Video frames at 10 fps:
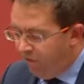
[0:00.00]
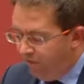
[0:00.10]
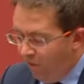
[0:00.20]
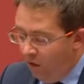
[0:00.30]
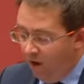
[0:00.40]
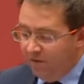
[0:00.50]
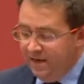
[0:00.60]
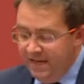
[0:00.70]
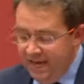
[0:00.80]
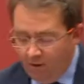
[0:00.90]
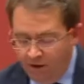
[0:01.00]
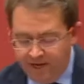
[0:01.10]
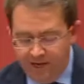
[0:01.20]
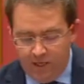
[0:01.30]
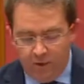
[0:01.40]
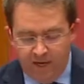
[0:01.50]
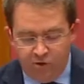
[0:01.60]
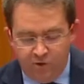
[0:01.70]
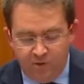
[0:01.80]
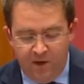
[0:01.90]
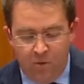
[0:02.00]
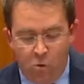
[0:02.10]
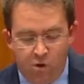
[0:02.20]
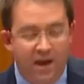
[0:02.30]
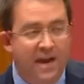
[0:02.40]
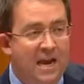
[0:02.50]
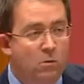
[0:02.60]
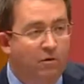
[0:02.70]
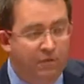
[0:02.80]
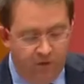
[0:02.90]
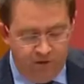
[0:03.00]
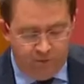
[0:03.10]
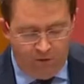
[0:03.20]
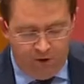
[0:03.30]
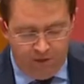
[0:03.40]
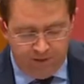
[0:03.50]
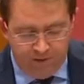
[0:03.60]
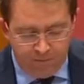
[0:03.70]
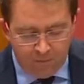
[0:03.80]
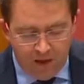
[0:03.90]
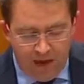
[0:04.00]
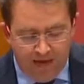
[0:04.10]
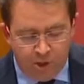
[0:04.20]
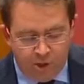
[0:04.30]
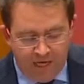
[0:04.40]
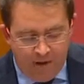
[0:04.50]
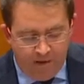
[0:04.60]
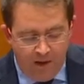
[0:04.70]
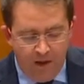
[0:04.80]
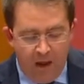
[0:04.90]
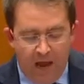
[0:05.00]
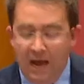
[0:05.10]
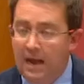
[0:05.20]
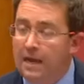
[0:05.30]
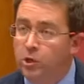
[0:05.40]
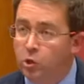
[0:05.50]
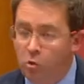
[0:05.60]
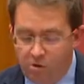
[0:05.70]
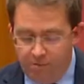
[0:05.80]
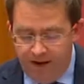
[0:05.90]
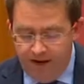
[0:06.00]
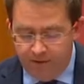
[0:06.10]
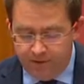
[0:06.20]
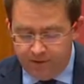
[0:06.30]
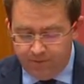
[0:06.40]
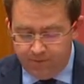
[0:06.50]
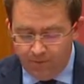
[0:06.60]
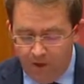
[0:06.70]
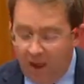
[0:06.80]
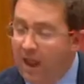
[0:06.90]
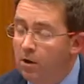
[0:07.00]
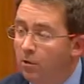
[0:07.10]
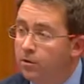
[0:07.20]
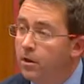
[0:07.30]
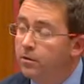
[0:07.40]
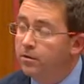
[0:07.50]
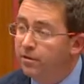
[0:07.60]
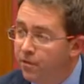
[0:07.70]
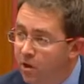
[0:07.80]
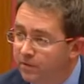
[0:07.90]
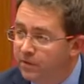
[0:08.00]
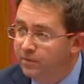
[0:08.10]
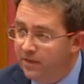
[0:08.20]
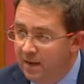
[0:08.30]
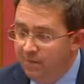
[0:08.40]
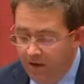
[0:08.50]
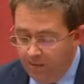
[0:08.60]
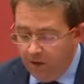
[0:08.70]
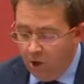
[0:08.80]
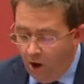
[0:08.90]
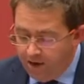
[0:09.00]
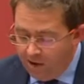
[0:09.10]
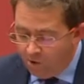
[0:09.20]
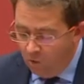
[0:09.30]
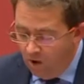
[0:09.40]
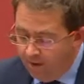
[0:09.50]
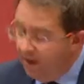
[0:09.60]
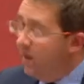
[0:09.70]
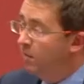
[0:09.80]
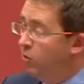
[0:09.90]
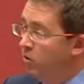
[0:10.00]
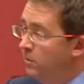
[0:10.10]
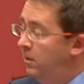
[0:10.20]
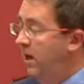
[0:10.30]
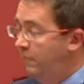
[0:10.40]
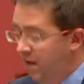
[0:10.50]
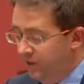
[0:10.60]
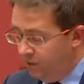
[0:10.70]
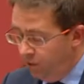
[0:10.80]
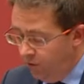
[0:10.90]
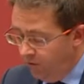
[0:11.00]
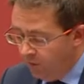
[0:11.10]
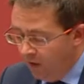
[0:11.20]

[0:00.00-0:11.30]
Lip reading: five near-identical entries being awarded equal first prize and sharing in £200. And on the 3rd of September 1901, at approximately 2:30,